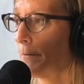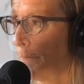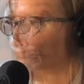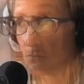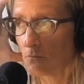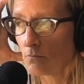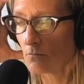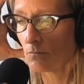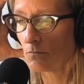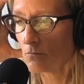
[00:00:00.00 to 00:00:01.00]
So one of the
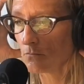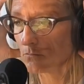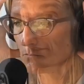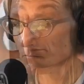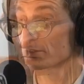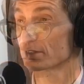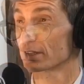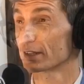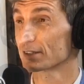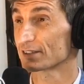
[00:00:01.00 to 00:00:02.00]
exciting things
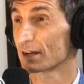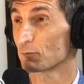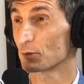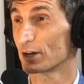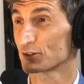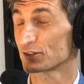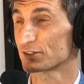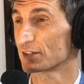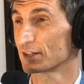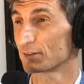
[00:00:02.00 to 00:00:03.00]
recently is that we're not
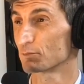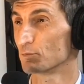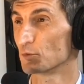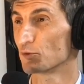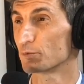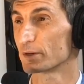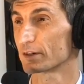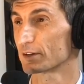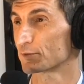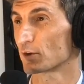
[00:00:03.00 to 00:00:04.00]
just seeing
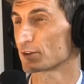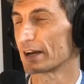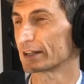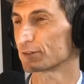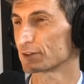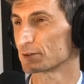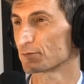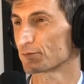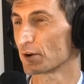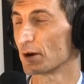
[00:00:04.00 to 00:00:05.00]
movement as far as
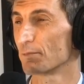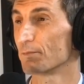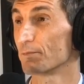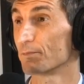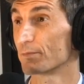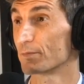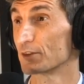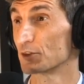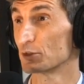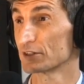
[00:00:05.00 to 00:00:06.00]
activism from
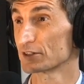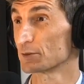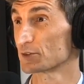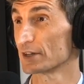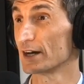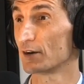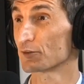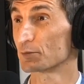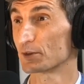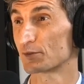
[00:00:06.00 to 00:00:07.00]
unions
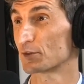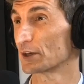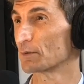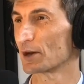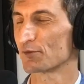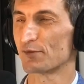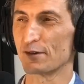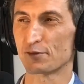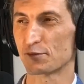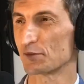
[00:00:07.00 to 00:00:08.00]
themselves, but if you think about it,
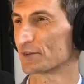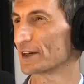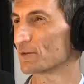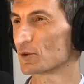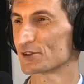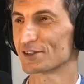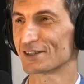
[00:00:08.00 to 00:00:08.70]
Fight for 15